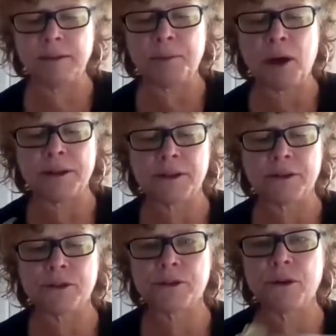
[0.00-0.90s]
pods
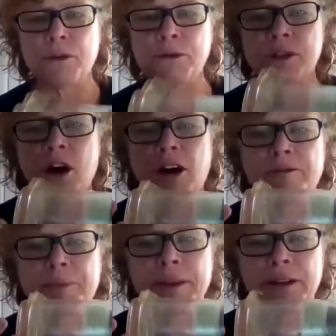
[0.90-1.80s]
are so
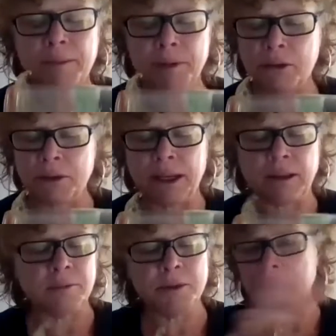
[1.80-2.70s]
soft by the time you go to
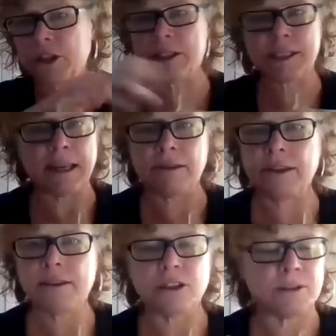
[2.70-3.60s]
eat them, you can just take
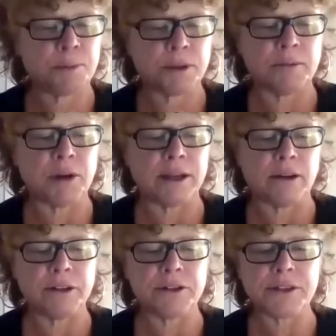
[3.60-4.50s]
these and just put them right
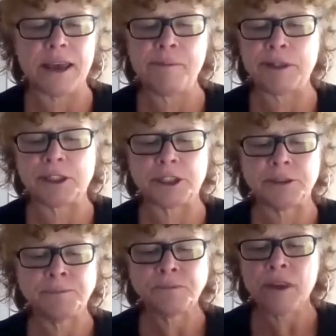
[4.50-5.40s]
on your sandwich.
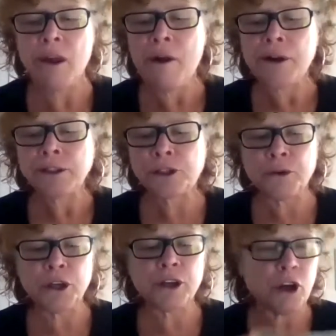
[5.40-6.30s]
So
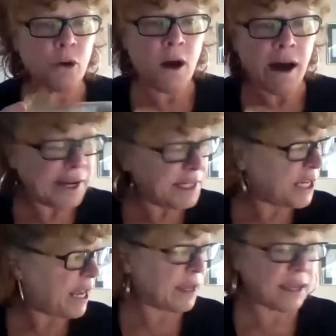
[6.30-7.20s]
you can go high
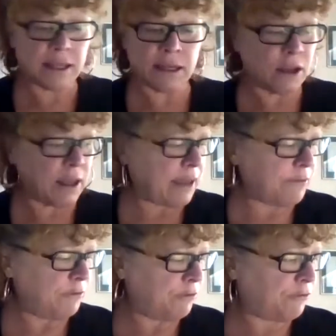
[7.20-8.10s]
tech,
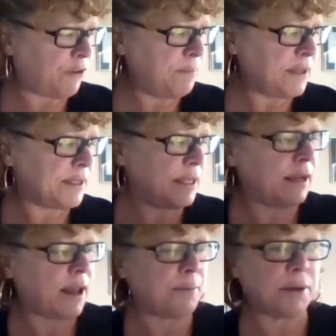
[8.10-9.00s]
and from the seed
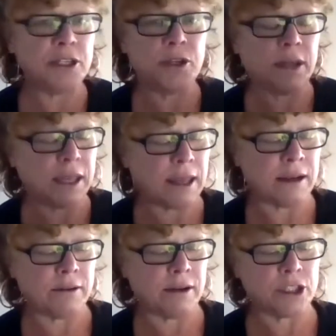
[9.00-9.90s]
companies, you can get
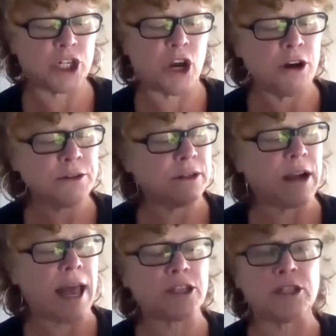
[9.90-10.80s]
jars that
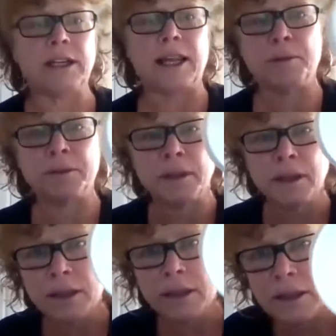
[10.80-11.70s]
are actually labeled
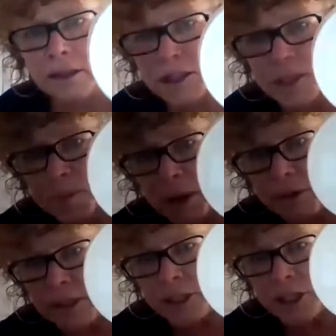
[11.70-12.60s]

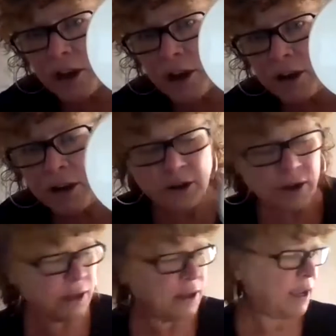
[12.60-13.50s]
sprouting jars,
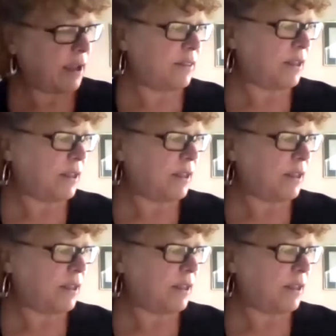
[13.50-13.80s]
and they